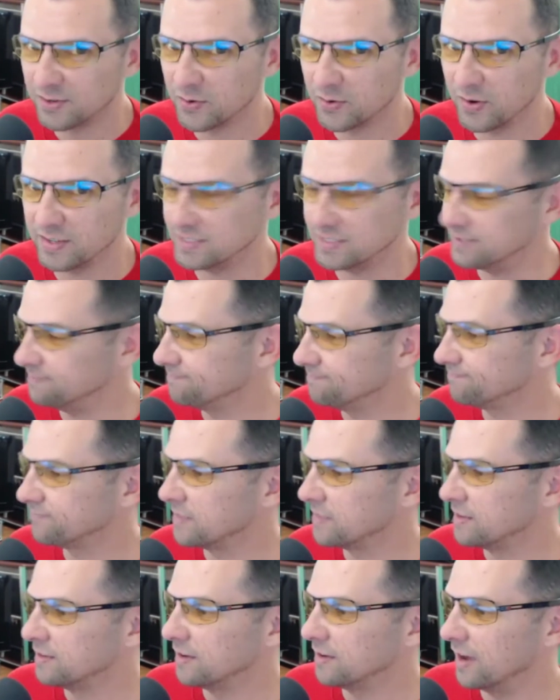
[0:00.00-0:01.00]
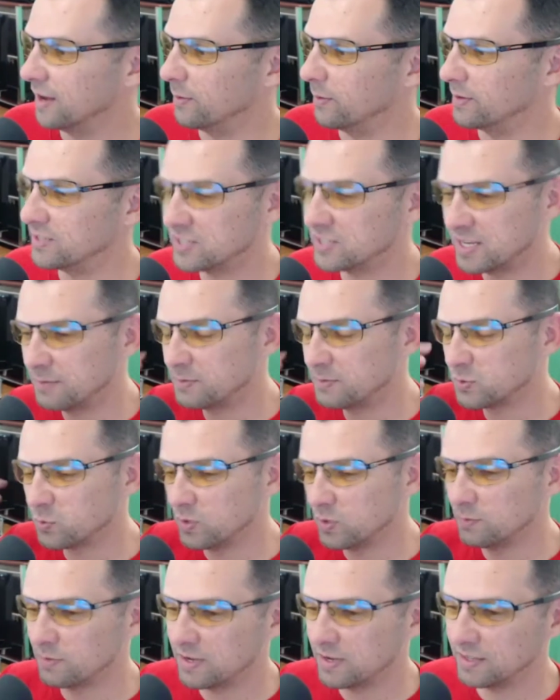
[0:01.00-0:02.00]
Crazy. Anyway, just keep this
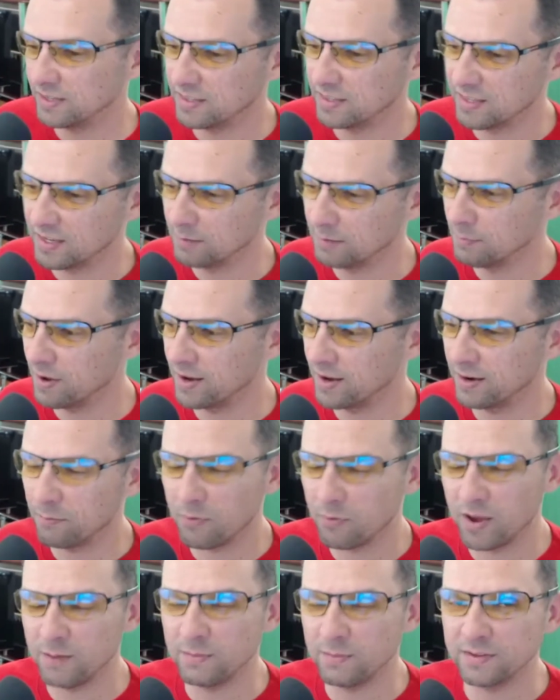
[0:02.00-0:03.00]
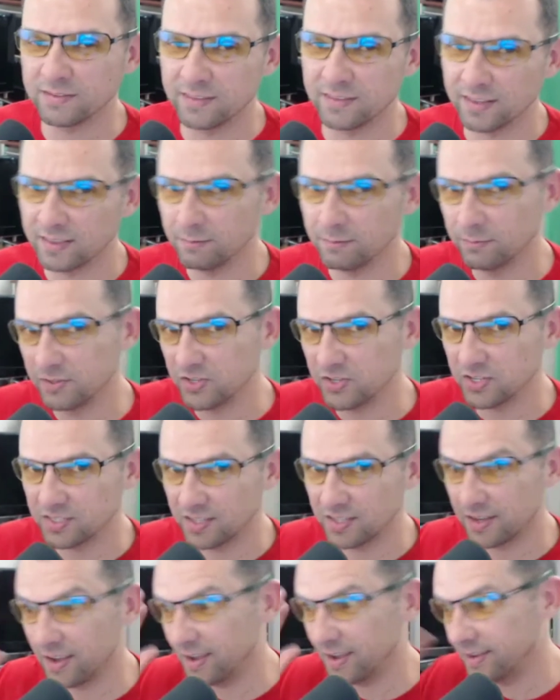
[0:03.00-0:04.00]
William McKinley thing in mind. It probably means nothing, but
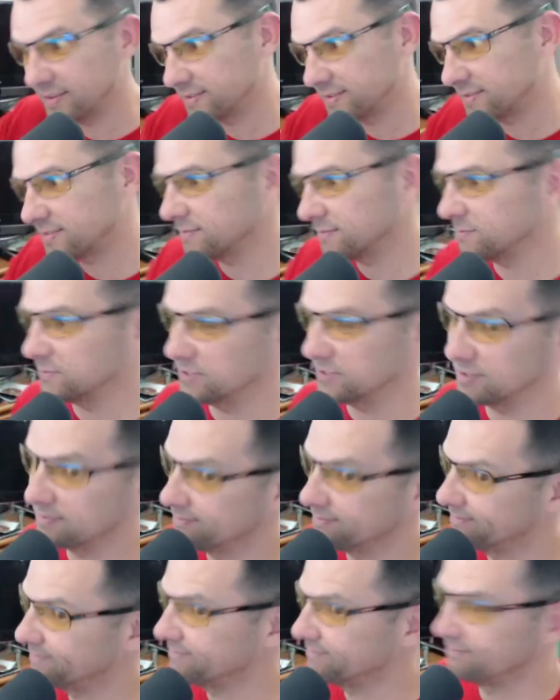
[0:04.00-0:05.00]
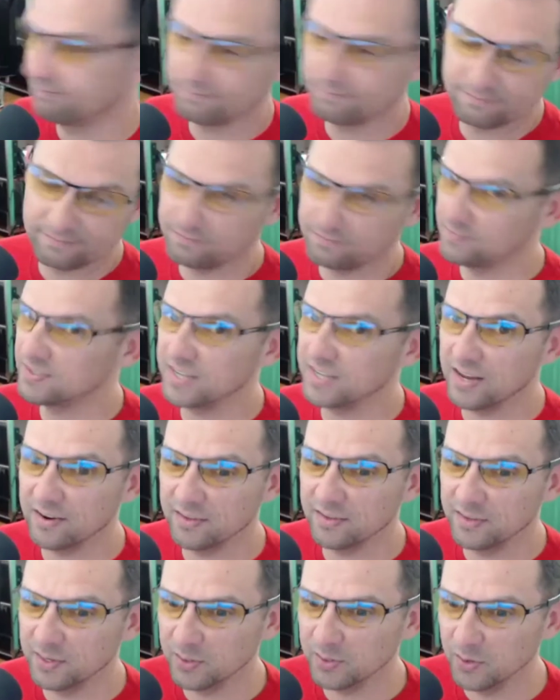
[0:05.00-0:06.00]
just in case, I'm just
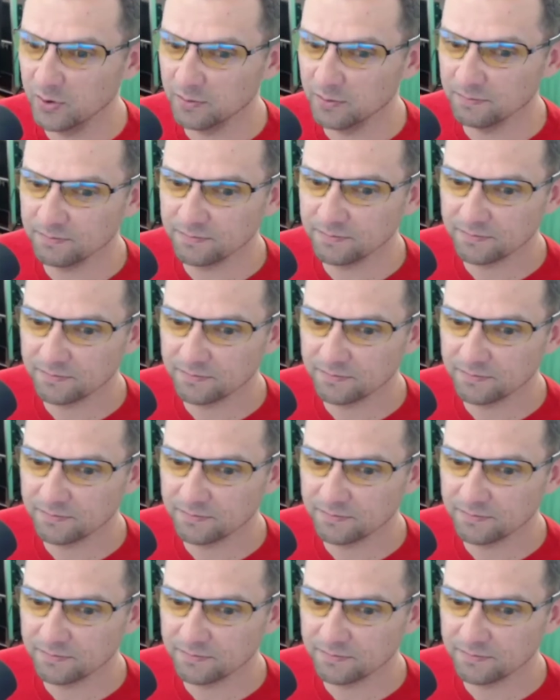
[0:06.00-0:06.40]
sounding the alarm